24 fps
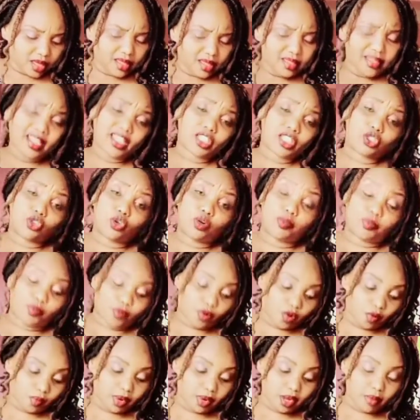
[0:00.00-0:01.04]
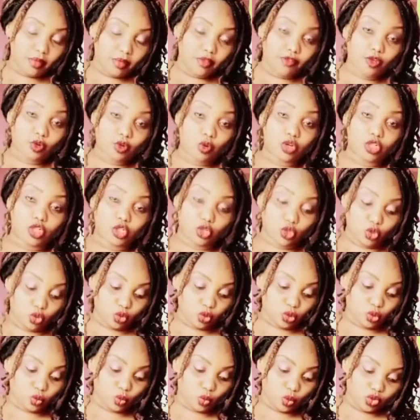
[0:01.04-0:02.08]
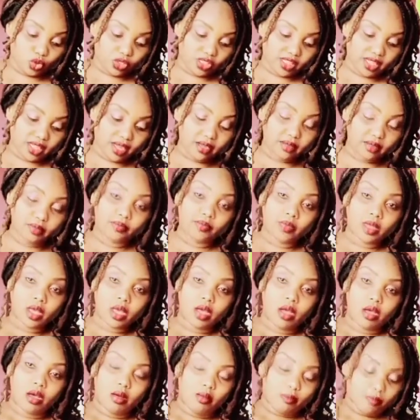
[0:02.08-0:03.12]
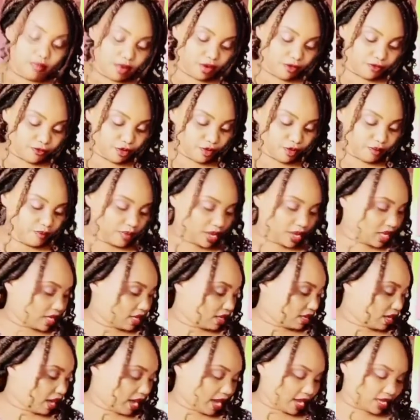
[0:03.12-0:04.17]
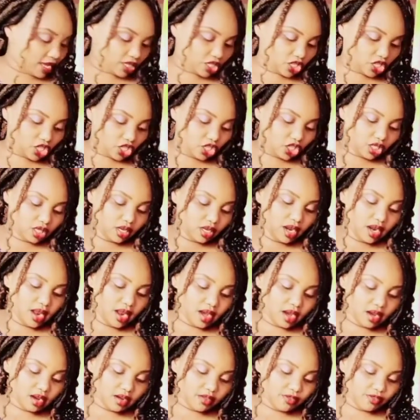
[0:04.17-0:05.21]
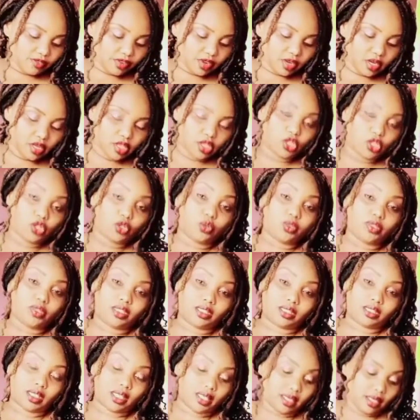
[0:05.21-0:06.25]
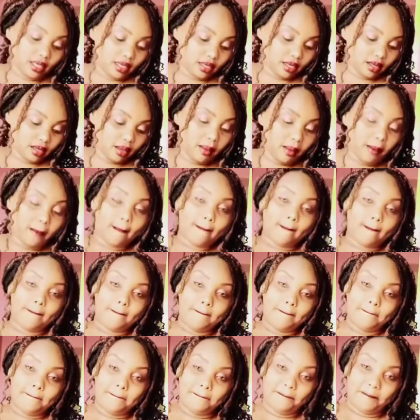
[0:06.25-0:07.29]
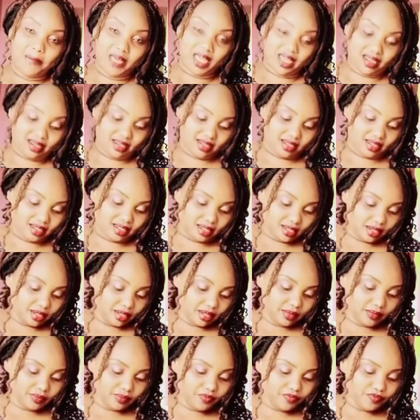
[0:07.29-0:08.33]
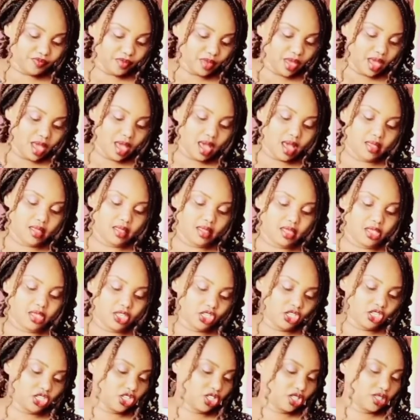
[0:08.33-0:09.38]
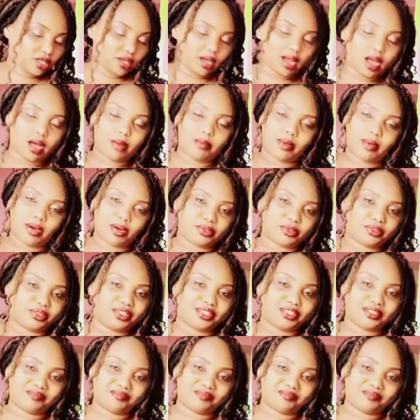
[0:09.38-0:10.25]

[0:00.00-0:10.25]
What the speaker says: There's no problem if you want to use water, but for me, I just love using milk, and they just come out